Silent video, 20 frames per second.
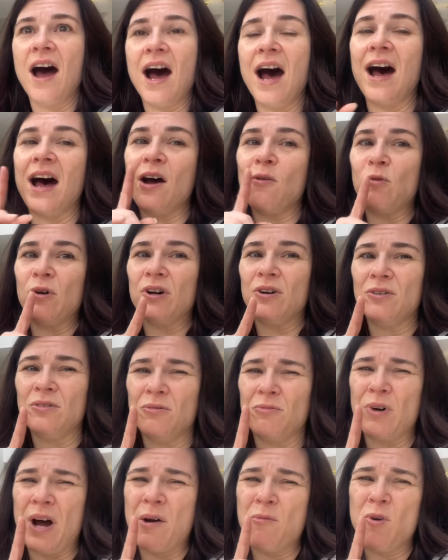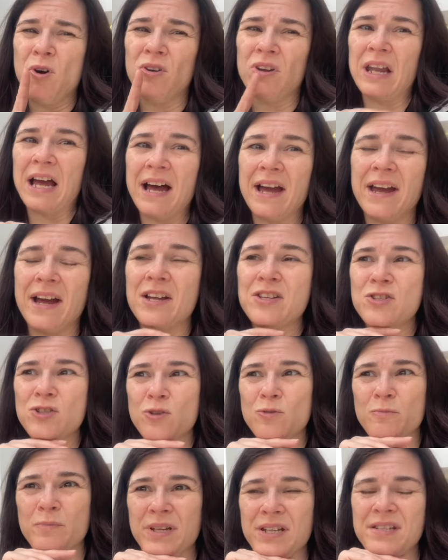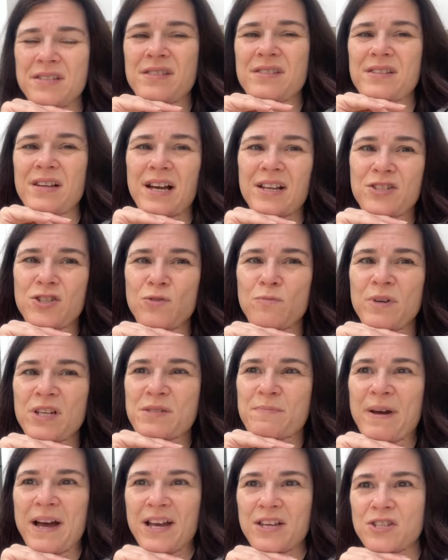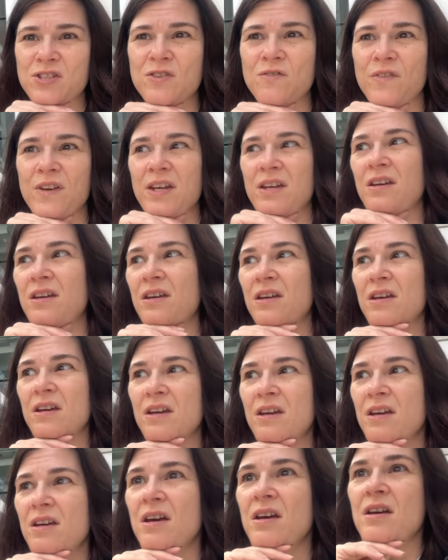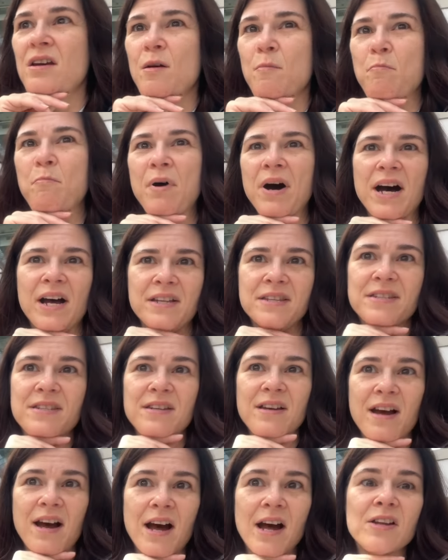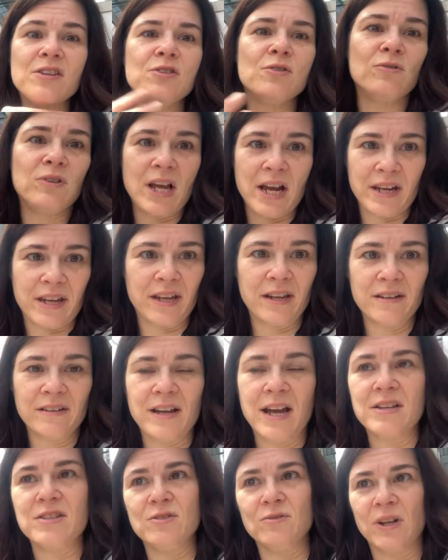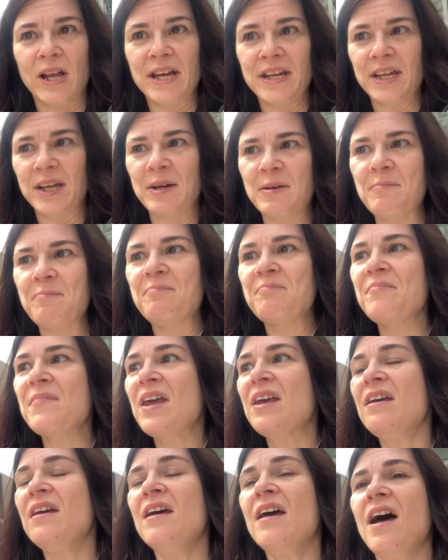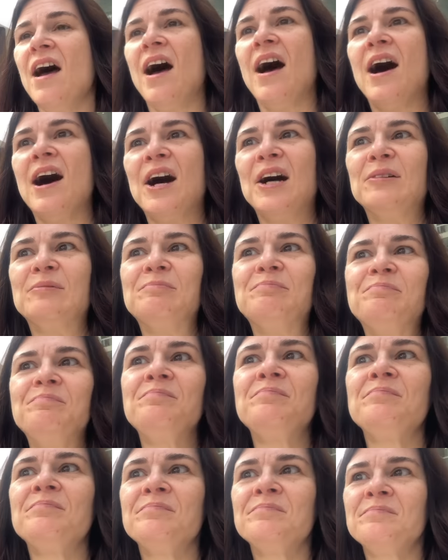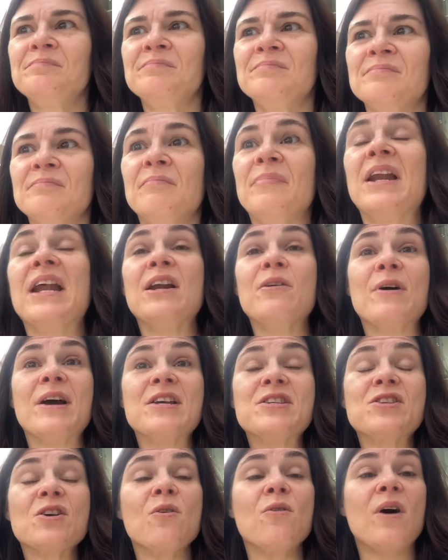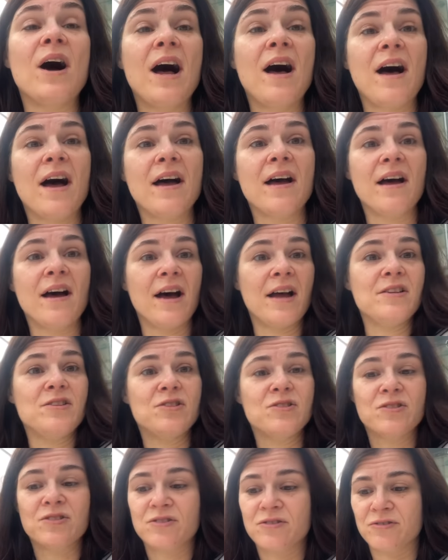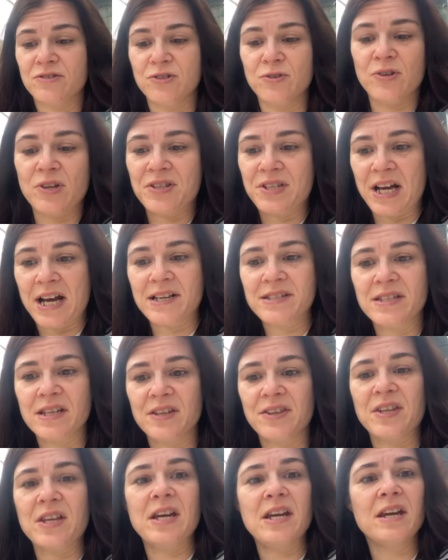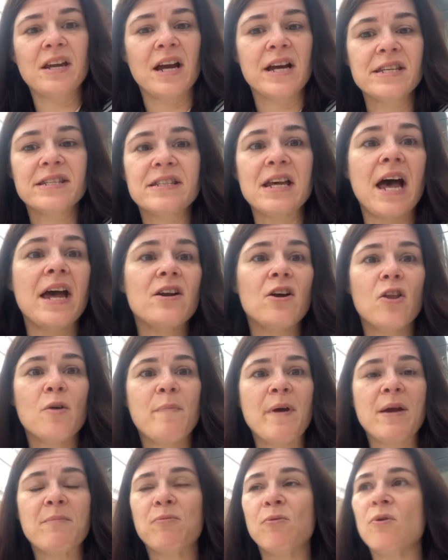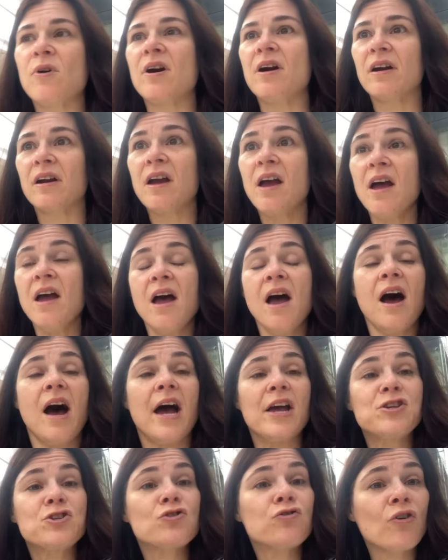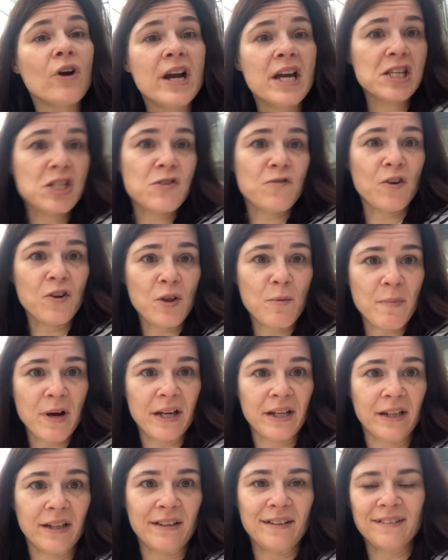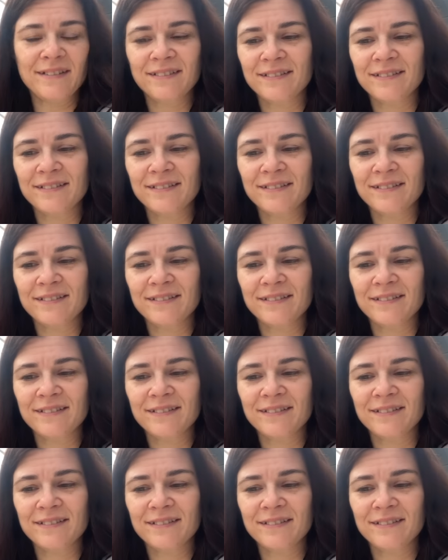I won't lie. I do miss my SUV, but I do like it. But anyway, so I do the Dacia thing. I sign all the paperwork. I transfer the money.